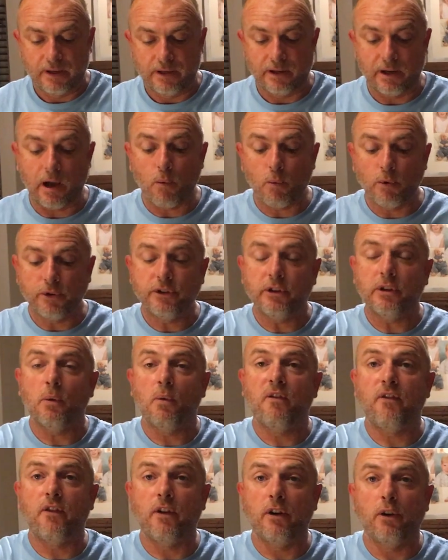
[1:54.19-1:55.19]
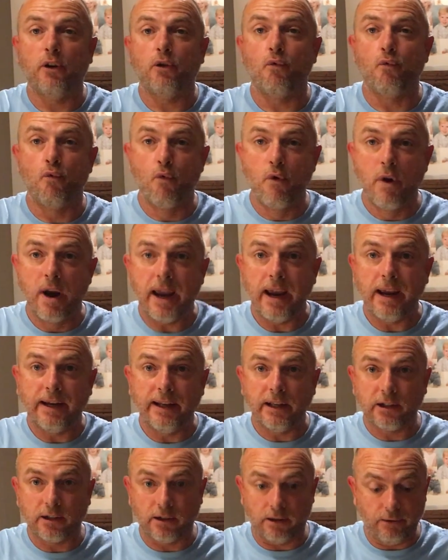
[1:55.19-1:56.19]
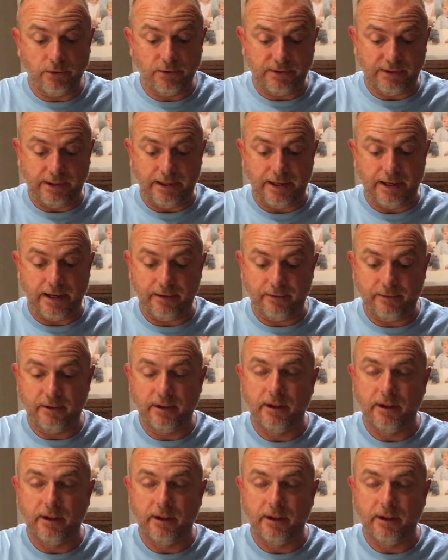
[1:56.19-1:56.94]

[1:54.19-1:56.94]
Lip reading: Now I want you to follow it really closely, yeah?